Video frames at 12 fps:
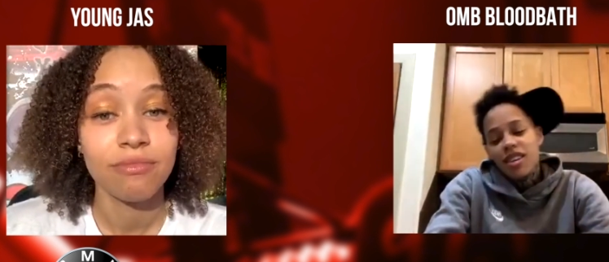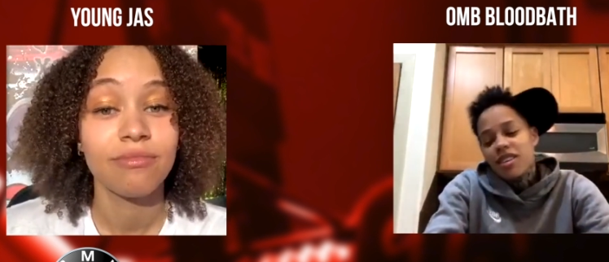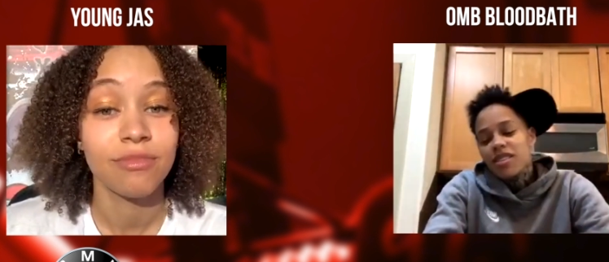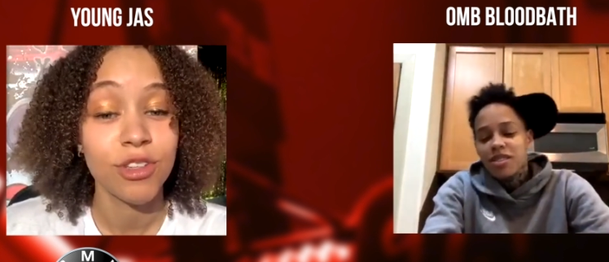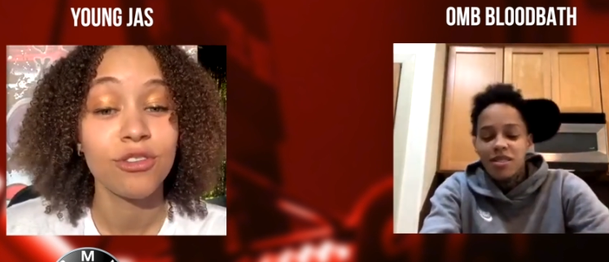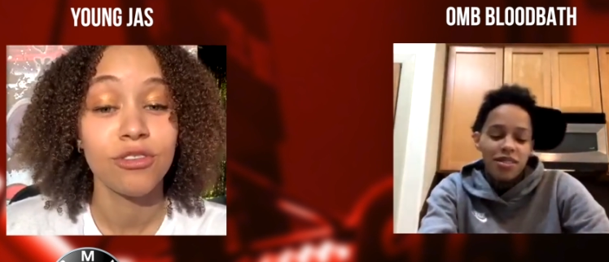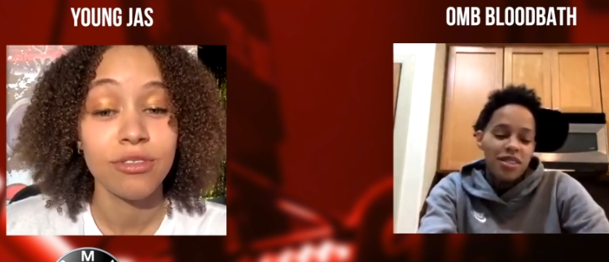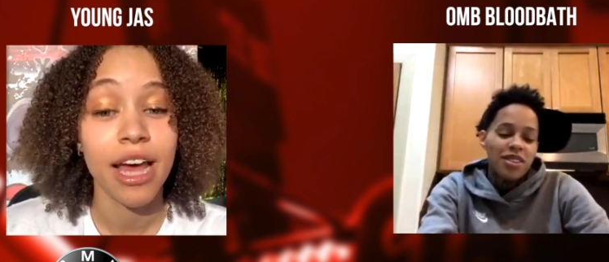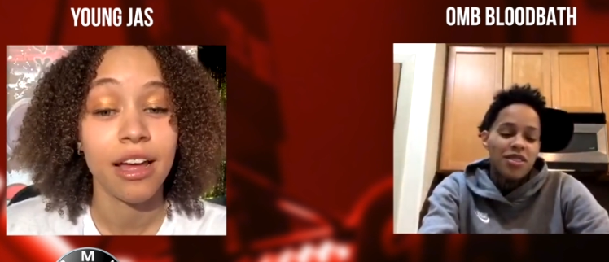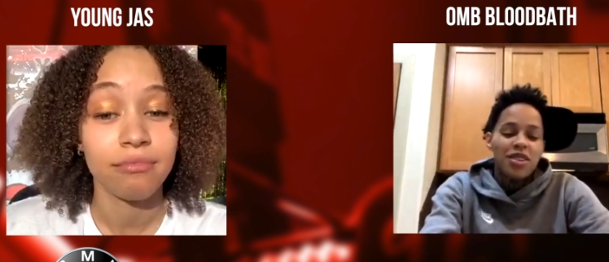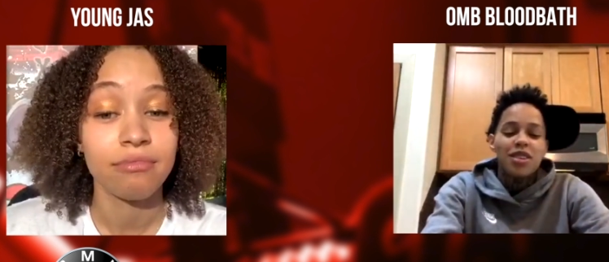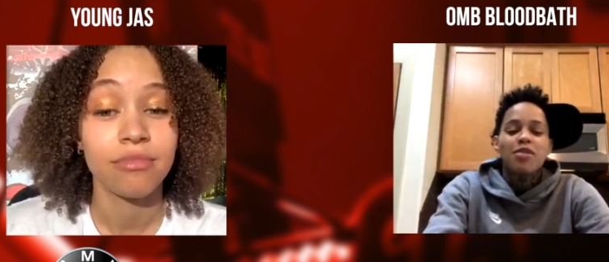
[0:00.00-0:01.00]
Speaker 1: you do that.
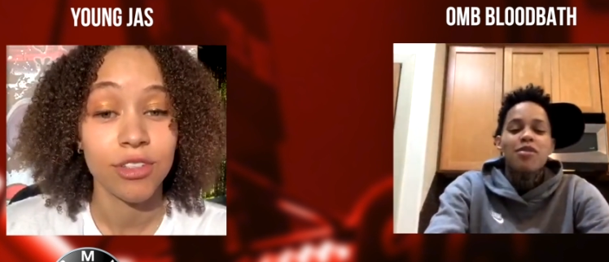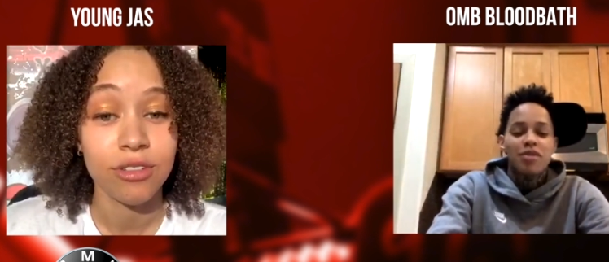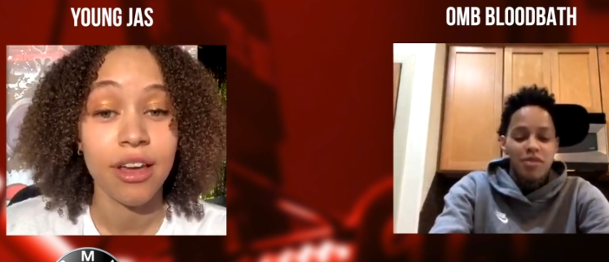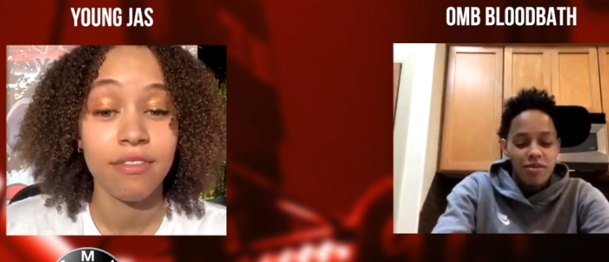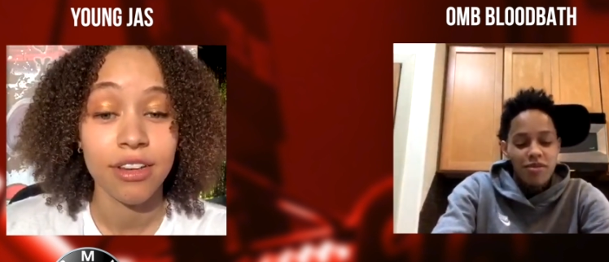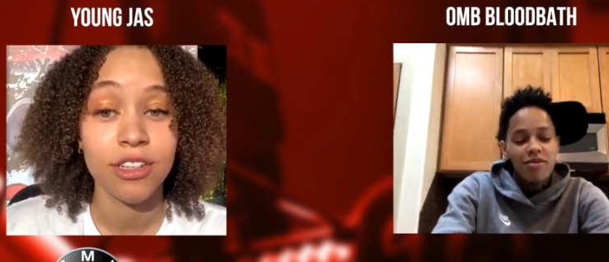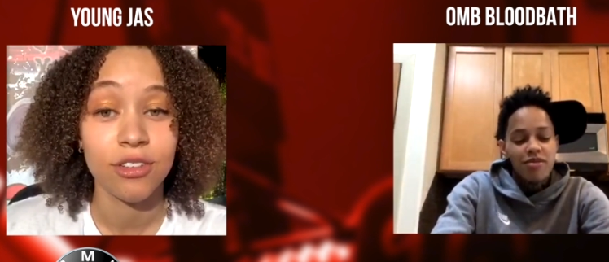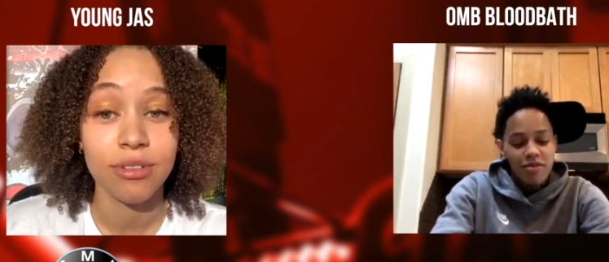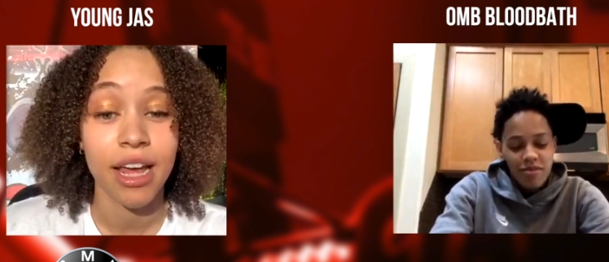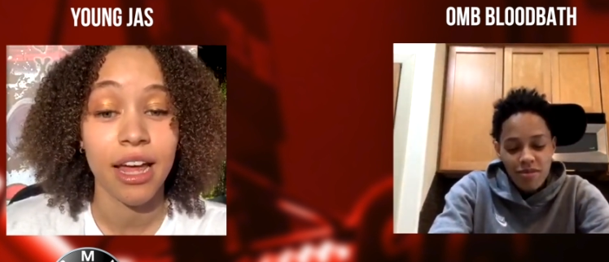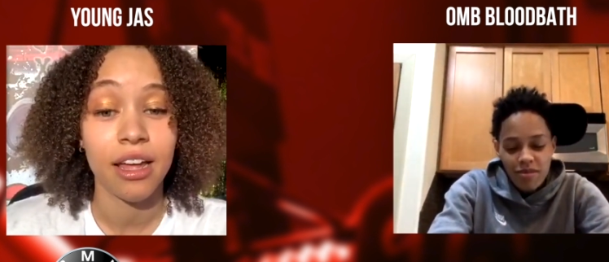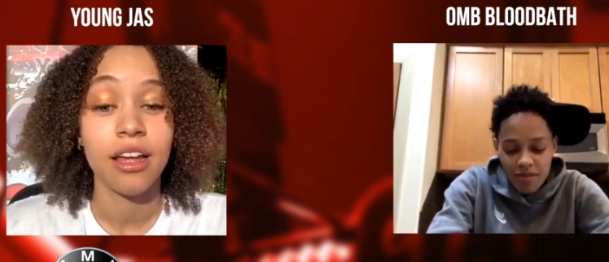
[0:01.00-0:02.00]
You definitely do
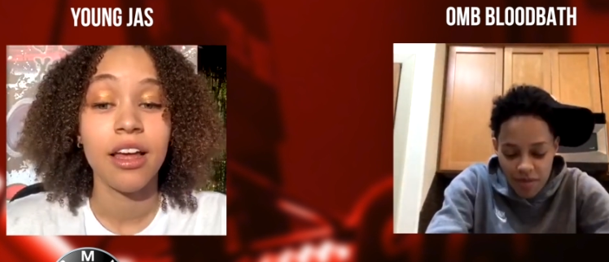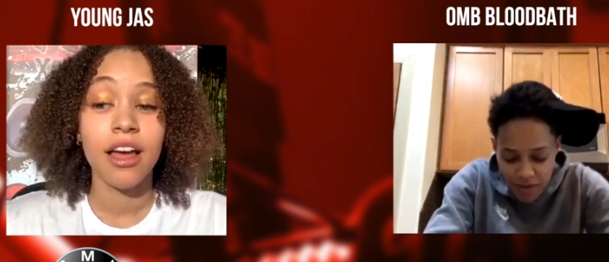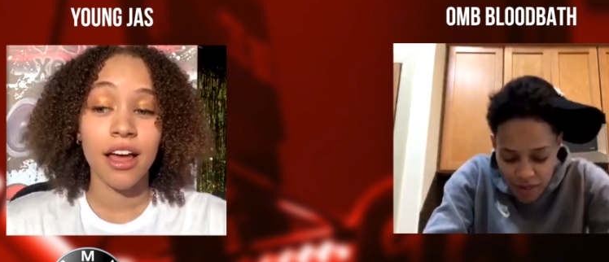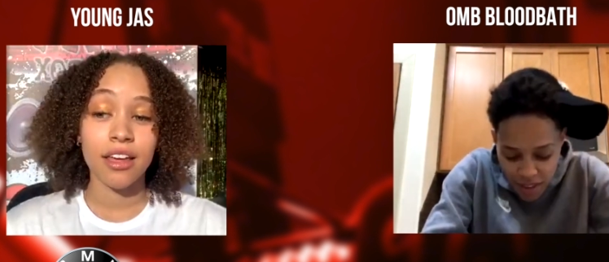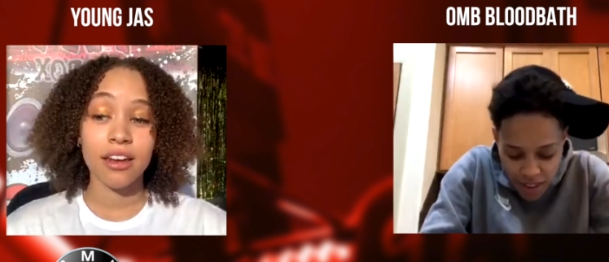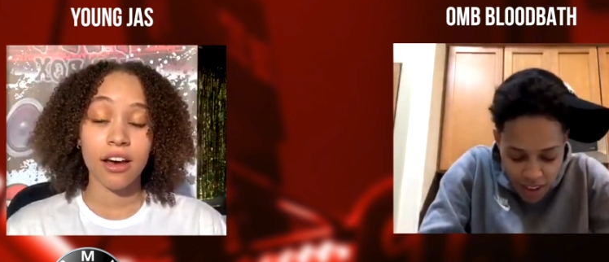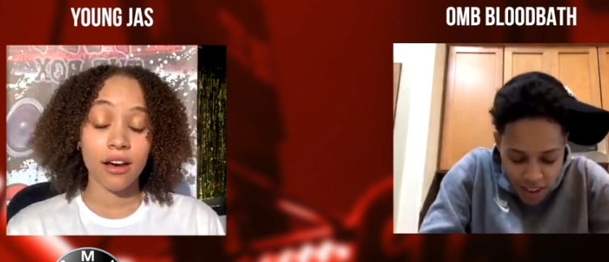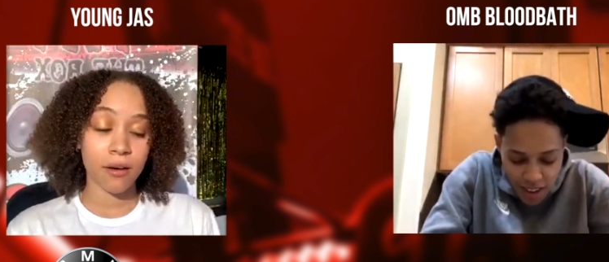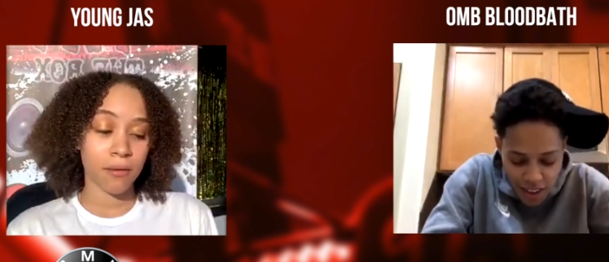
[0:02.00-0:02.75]
that. And um,